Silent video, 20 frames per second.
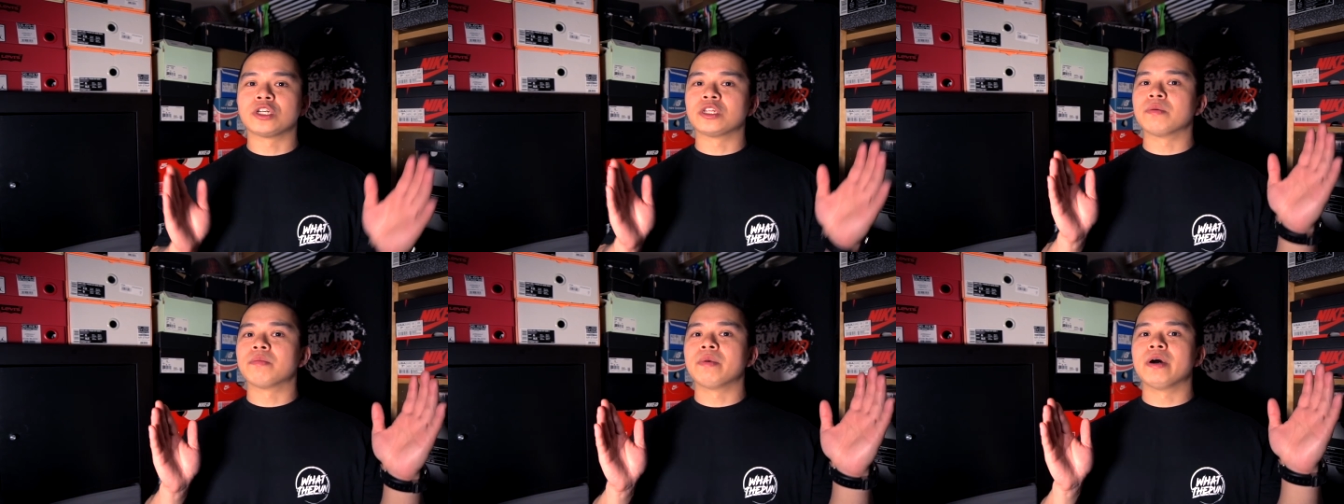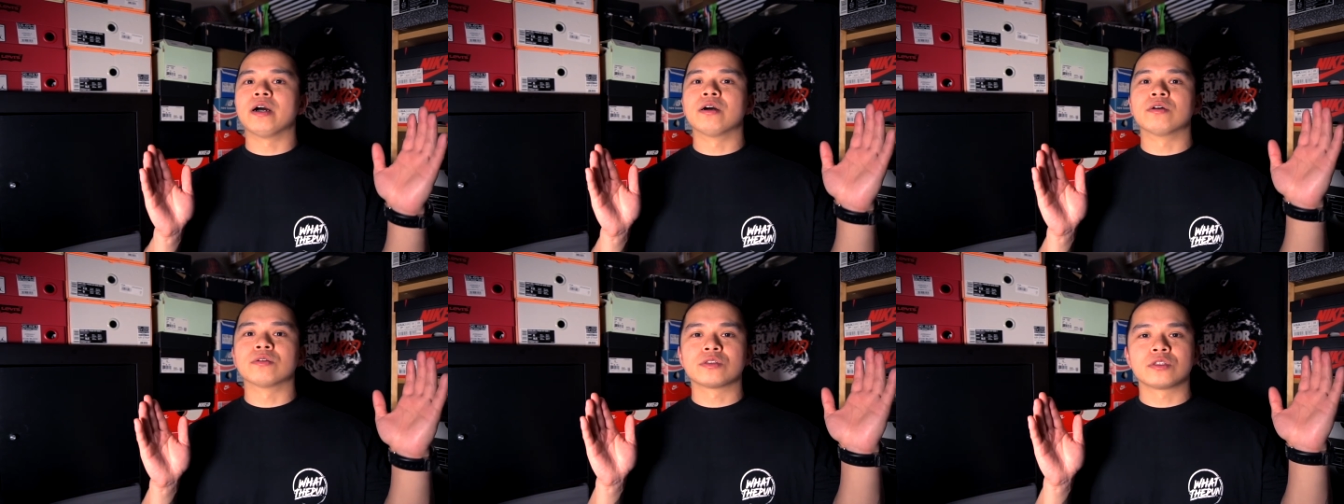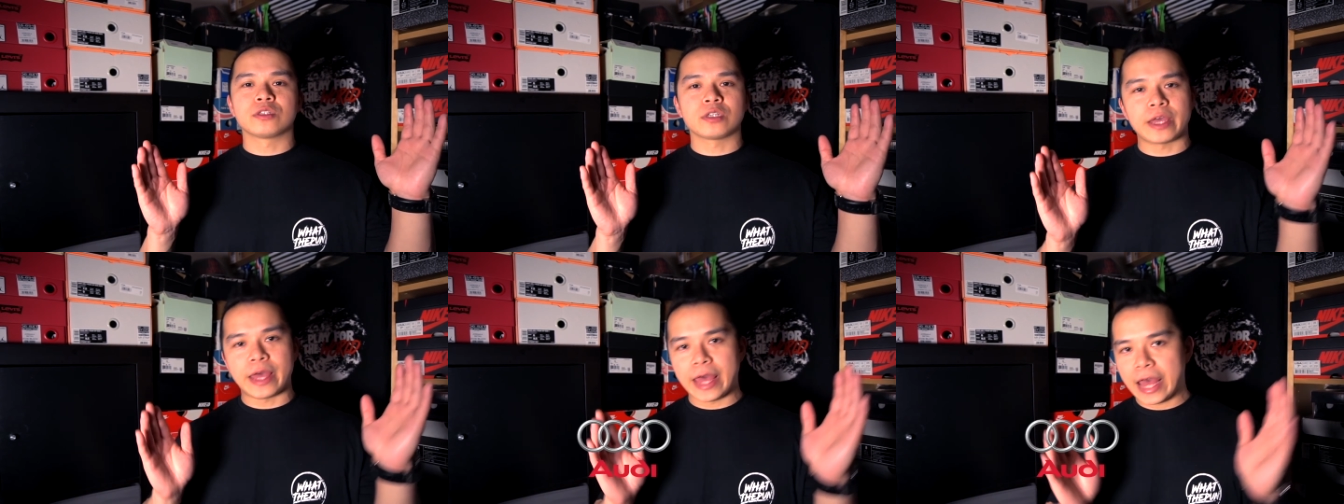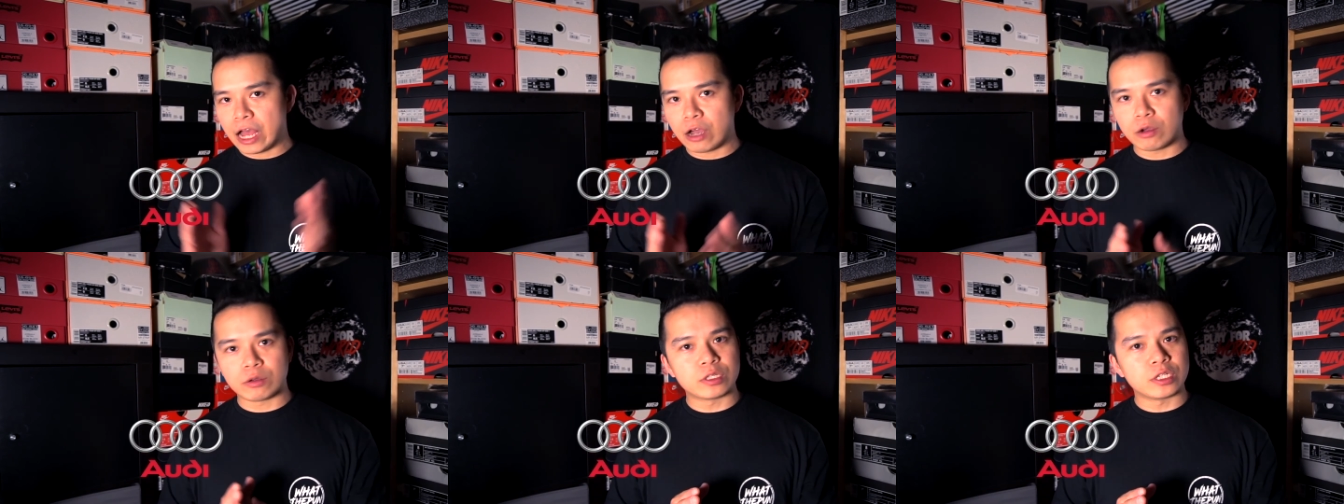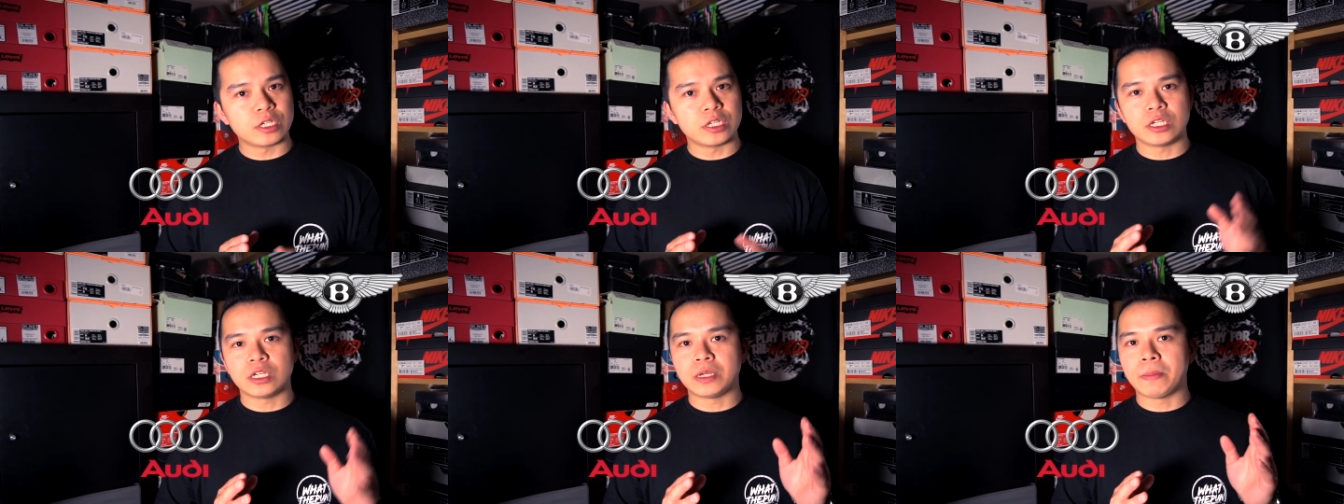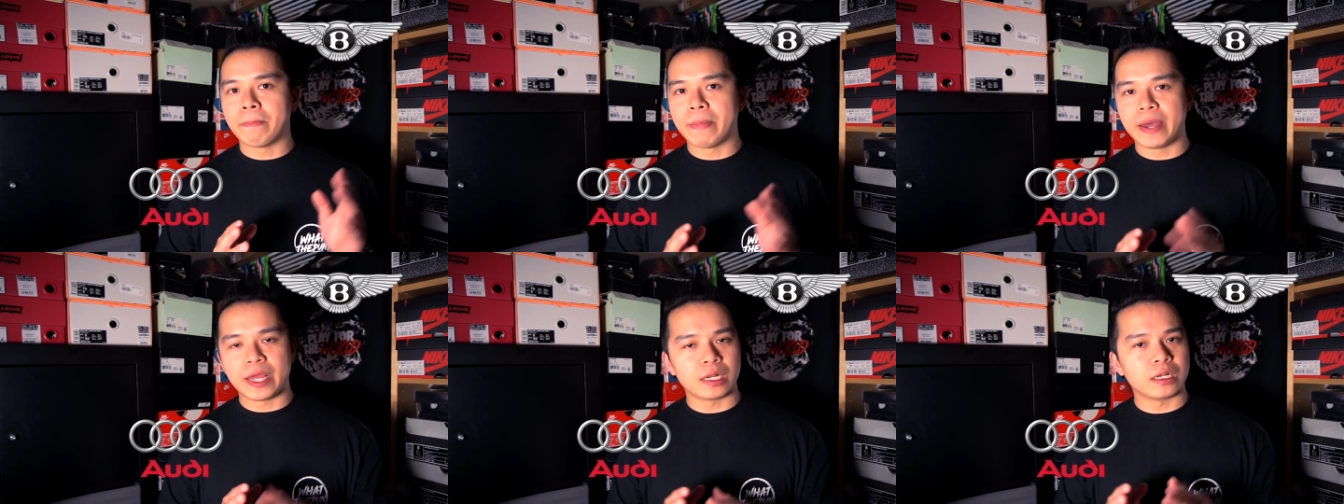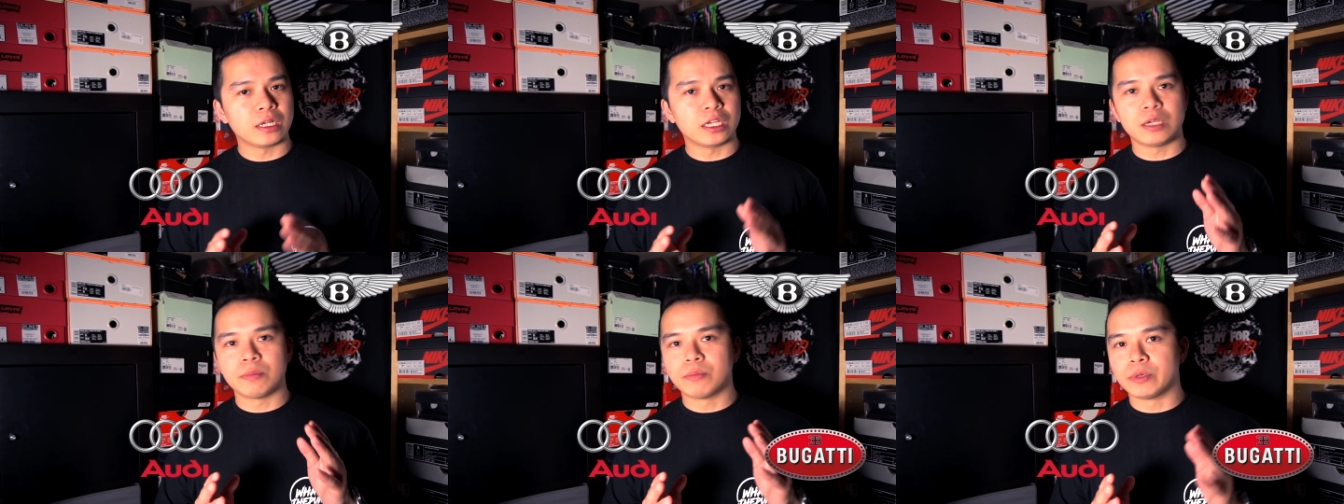about Audi,
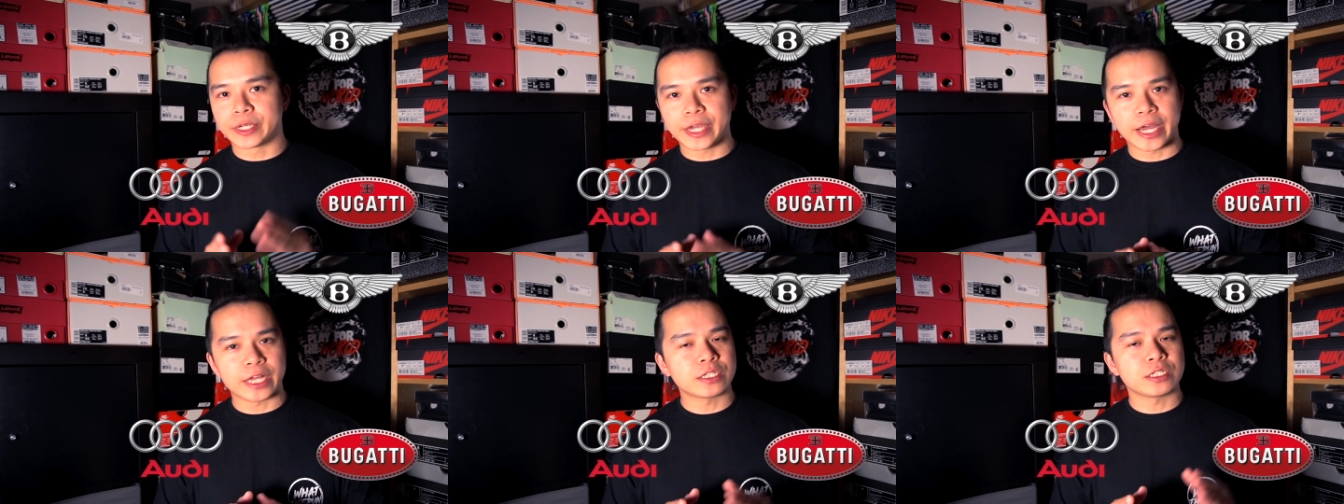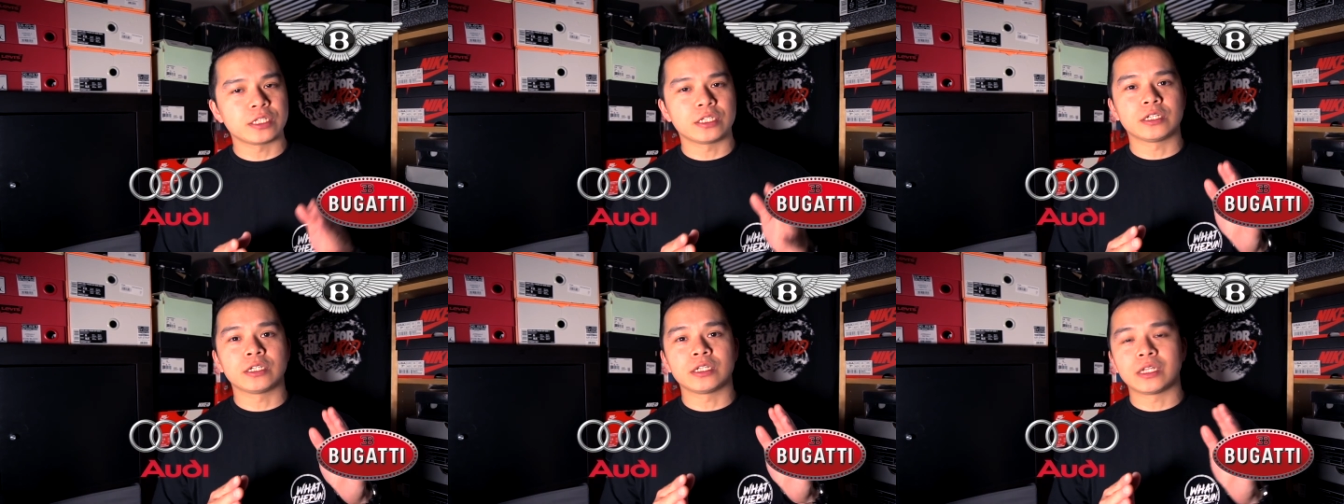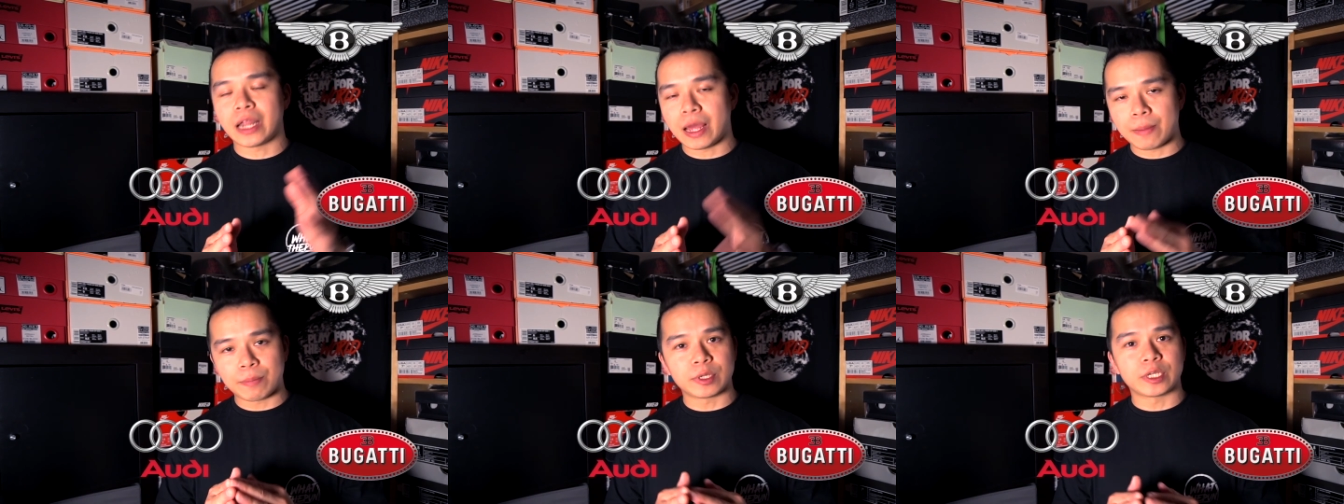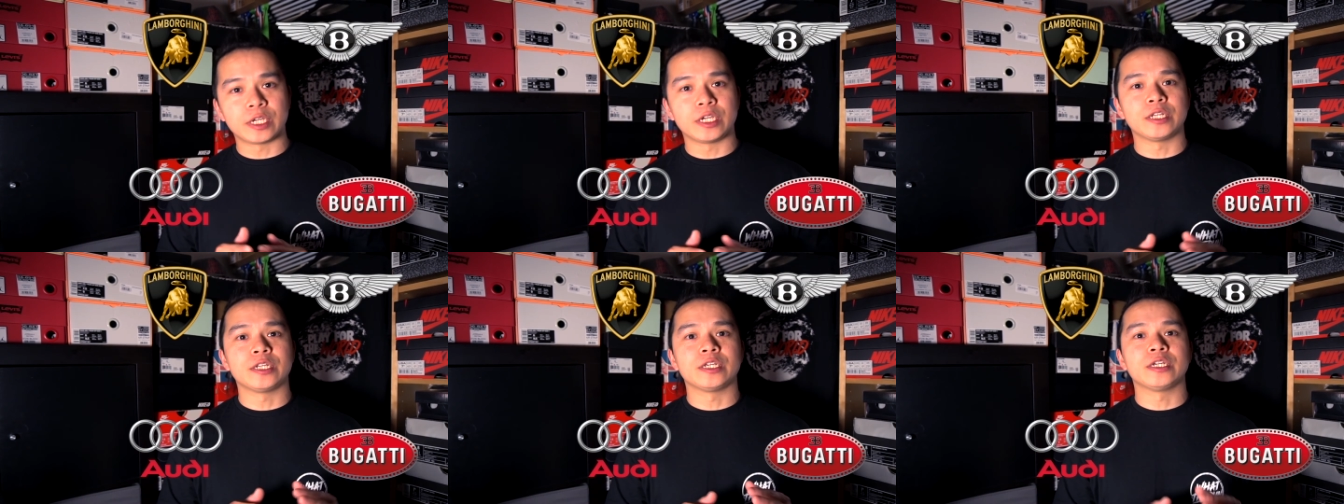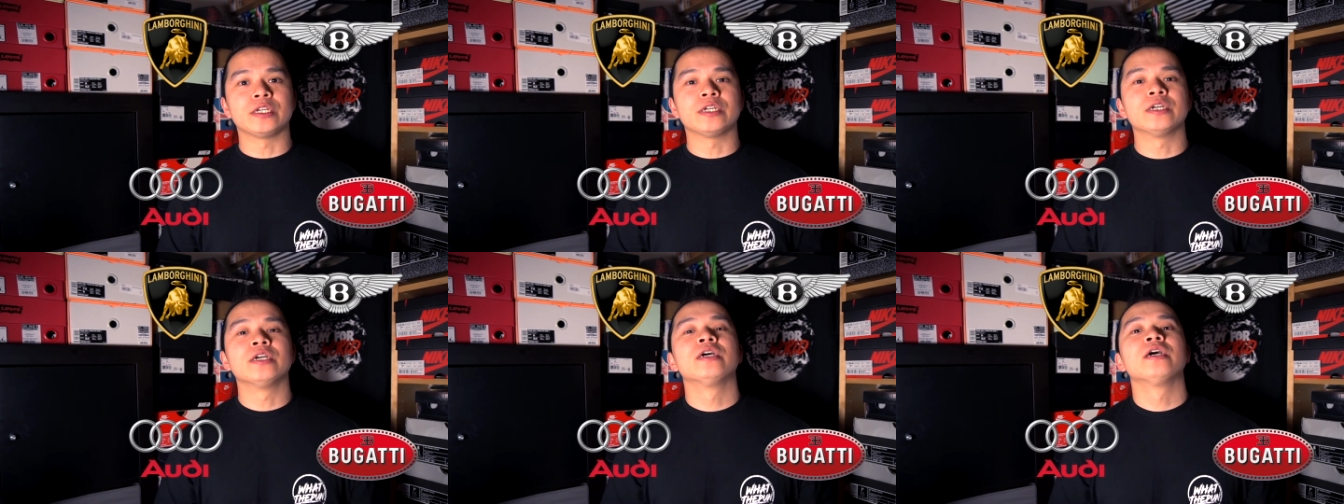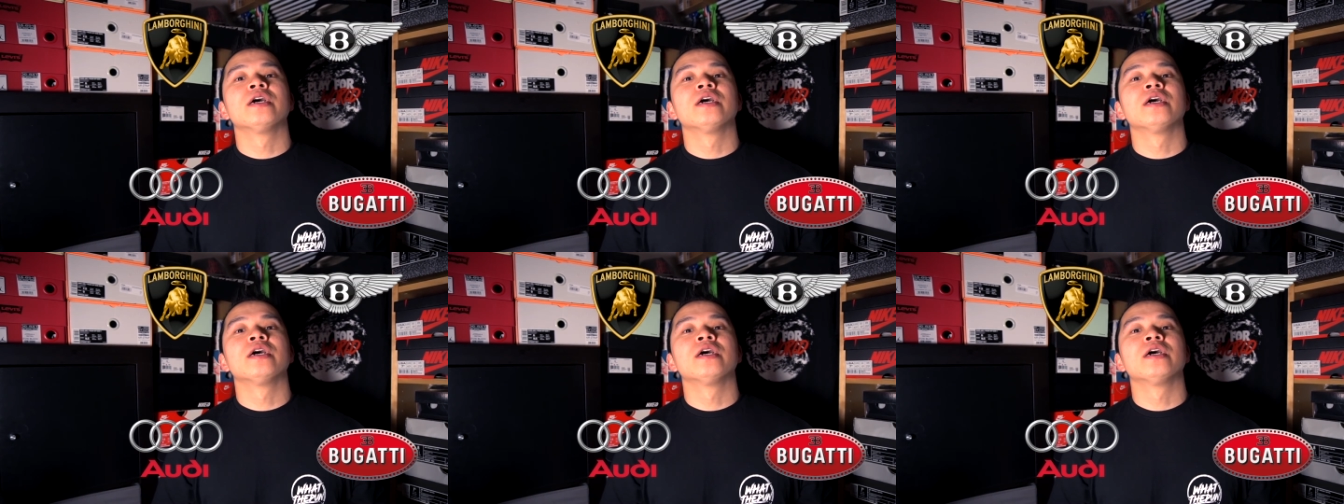Bentley, Bugatti, Lamborghini,